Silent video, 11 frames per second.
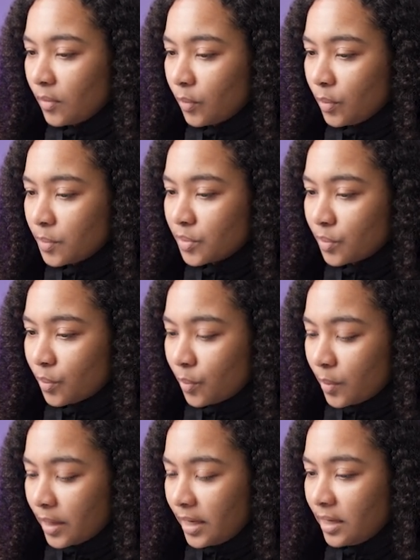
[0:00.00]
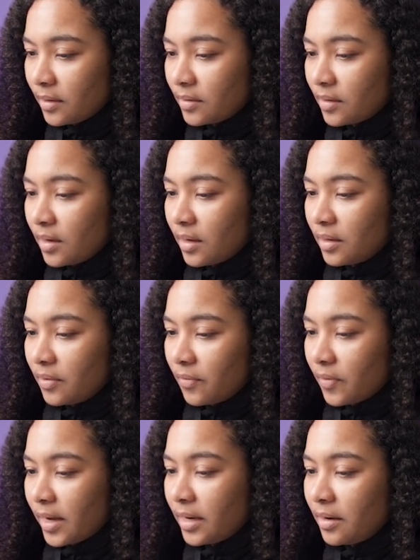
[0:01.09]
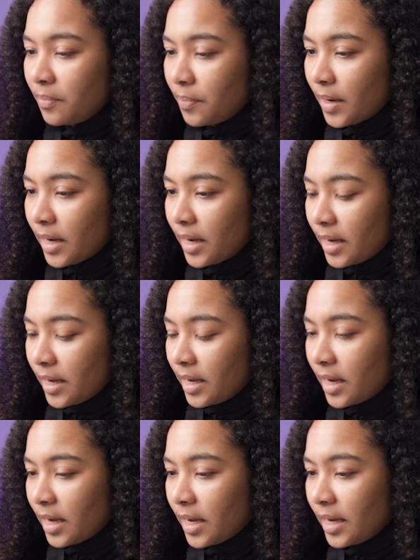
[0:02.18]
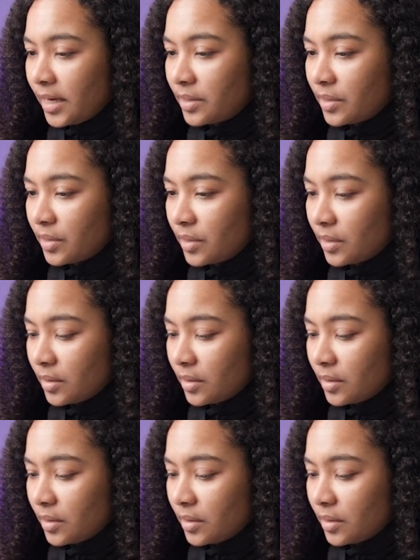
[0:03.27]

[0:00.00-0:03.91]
oops, weight divided by height